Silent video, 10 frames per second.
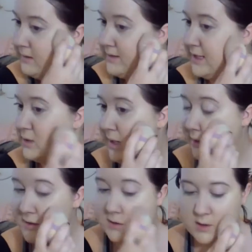that's why
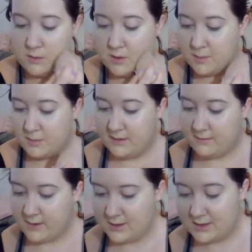it looked so horrible at
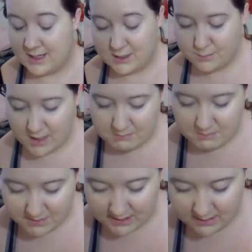first. I should
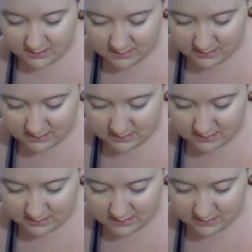probably